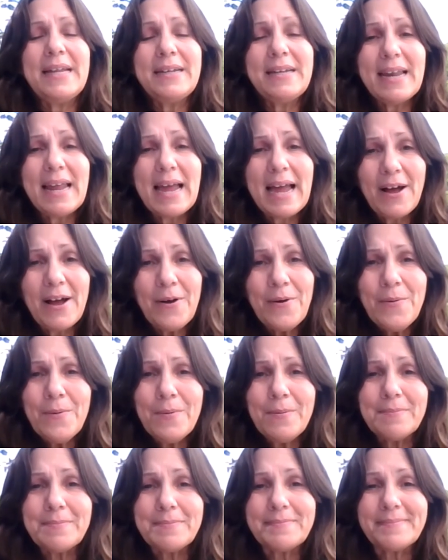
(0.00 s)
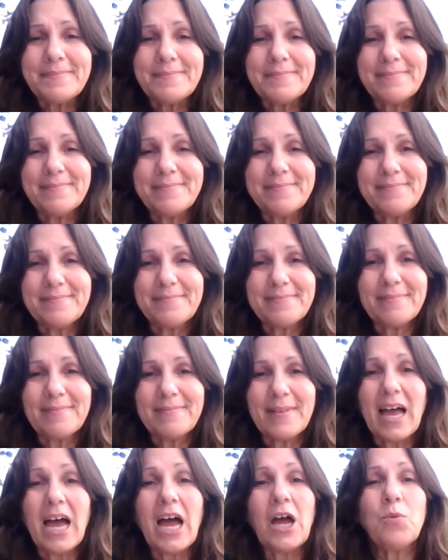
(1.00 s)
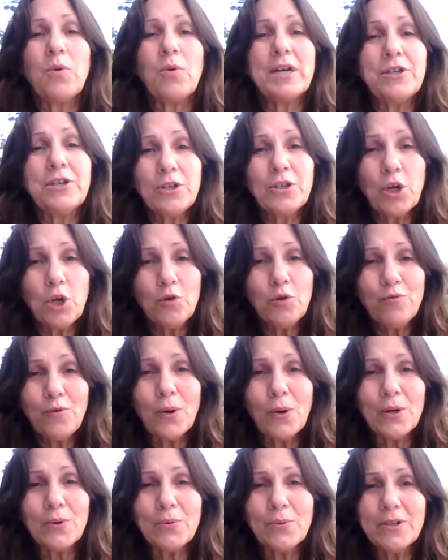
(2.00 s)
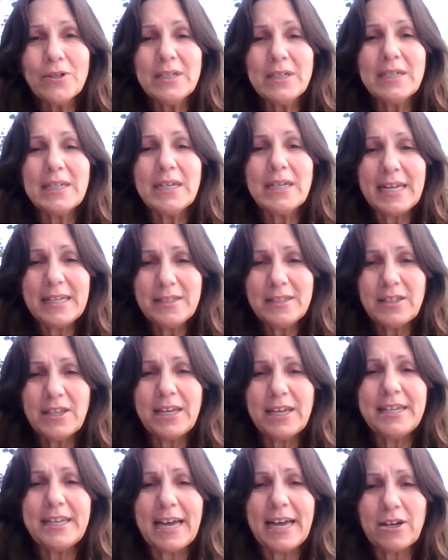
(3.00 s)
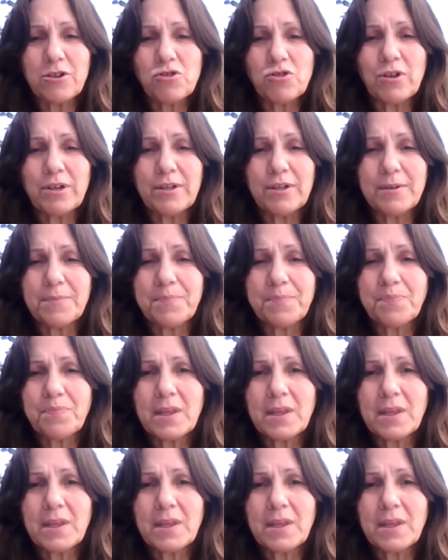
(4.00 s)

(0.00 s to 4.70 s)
And now I want you to go forward and take action.